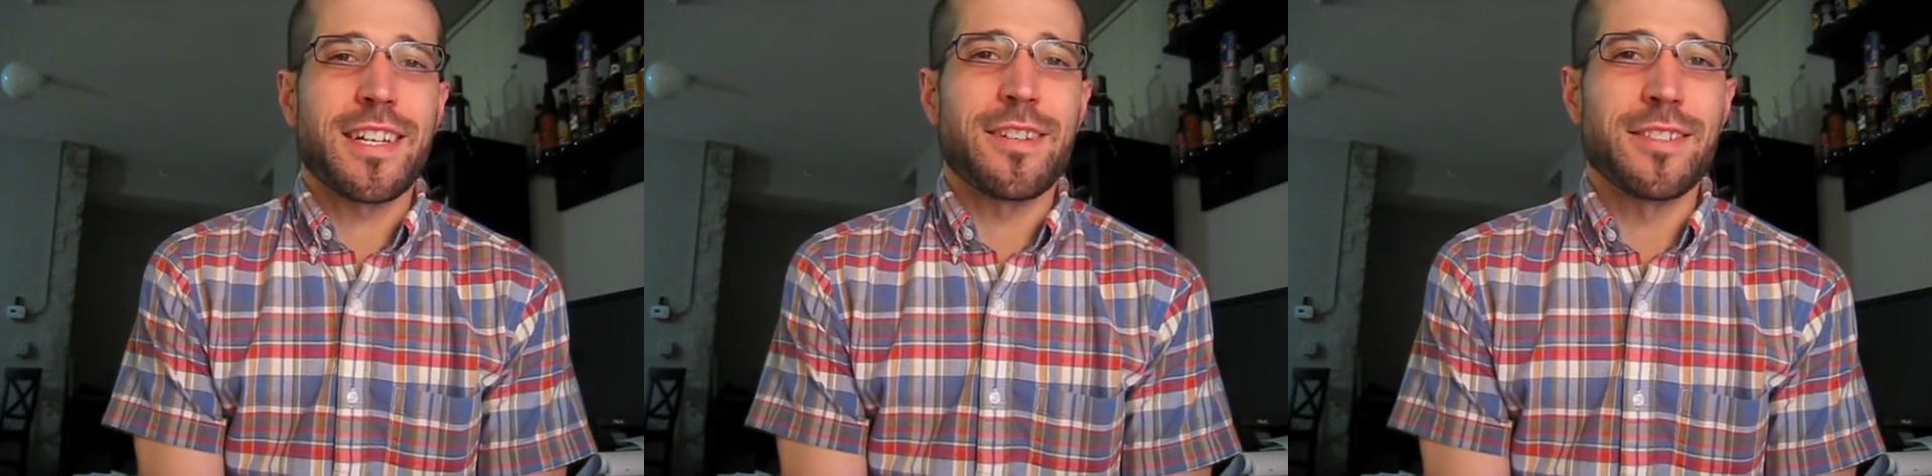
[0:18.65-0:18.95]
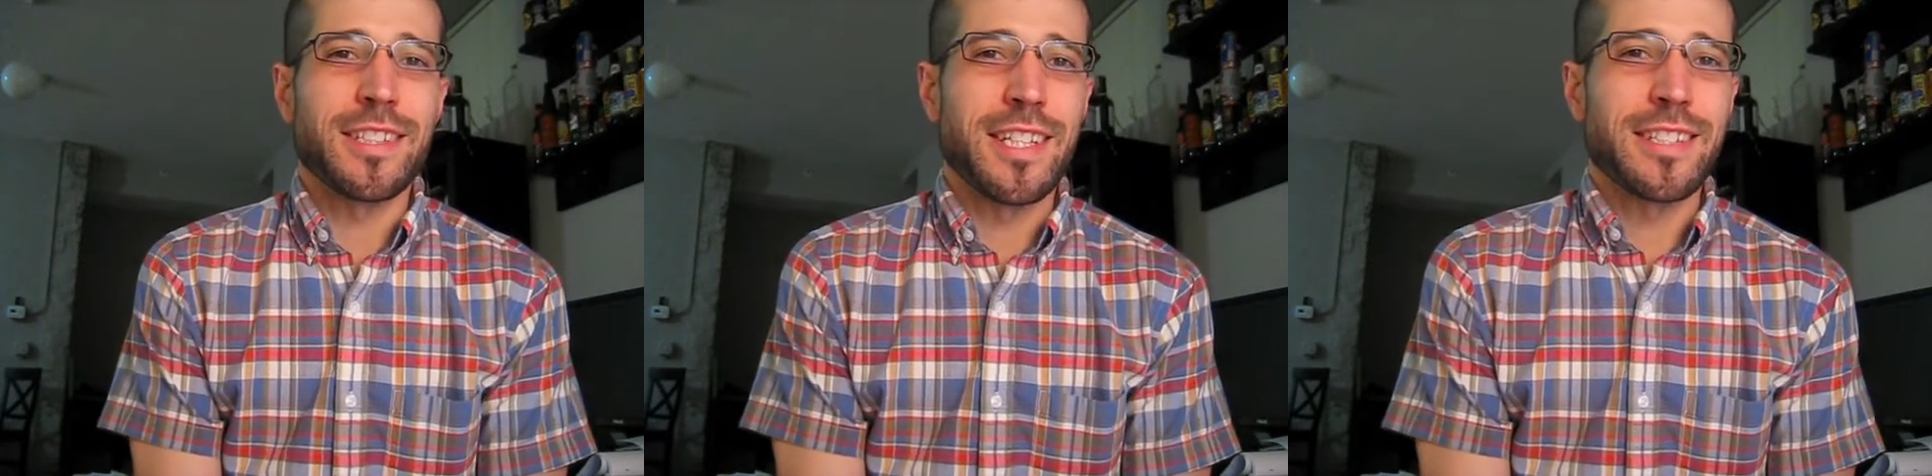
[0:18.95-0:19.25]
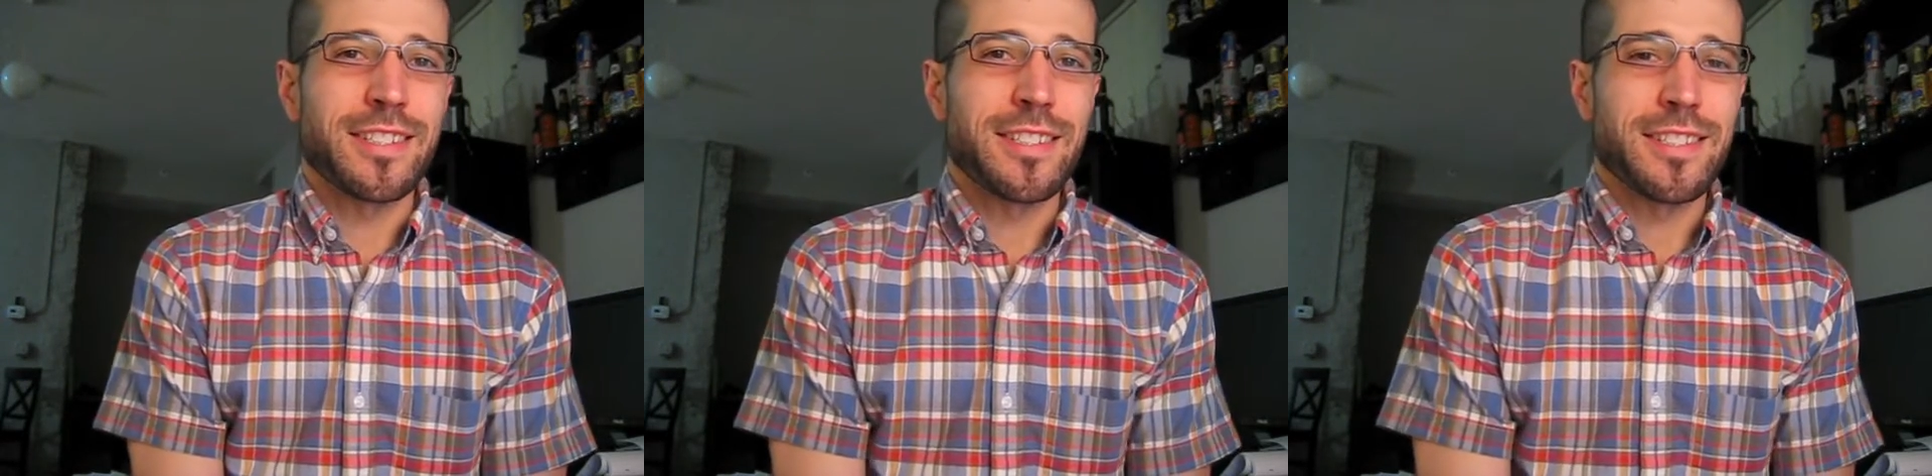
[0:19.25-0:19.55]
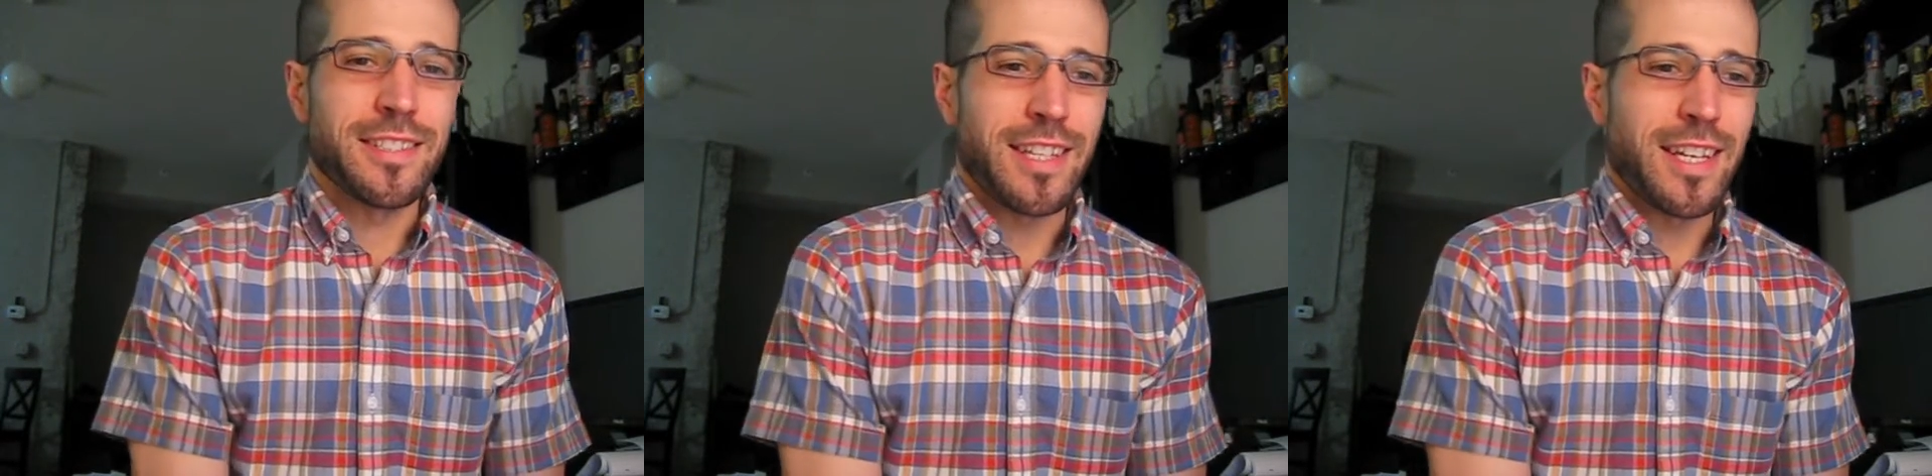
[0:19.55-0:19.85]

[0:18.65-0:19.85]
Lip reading: carolinus,